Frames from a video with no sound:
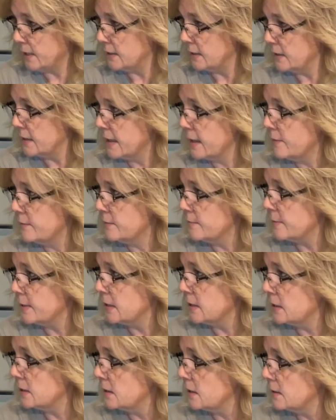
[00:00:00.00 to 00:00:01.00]
button. That would
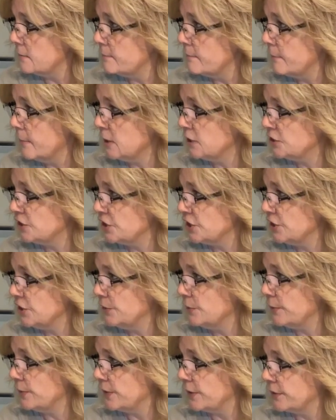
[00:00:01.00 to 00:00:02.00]
be much
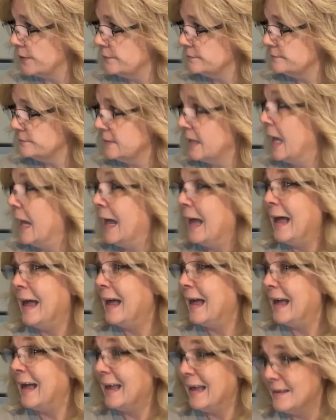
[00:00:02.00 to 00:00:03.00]
cuter.
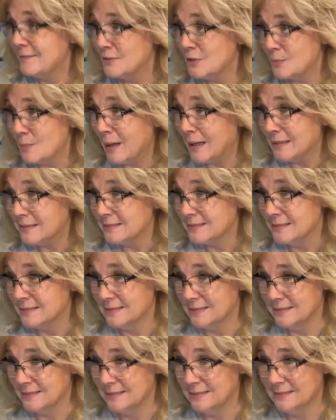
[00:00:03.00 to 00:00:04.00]
I have no
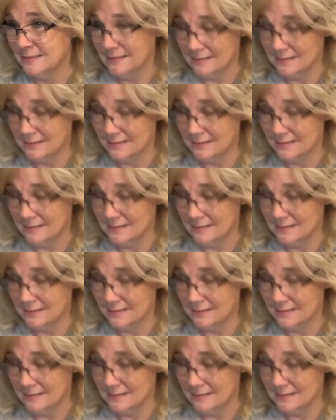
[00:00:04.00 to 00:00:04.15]
buttons.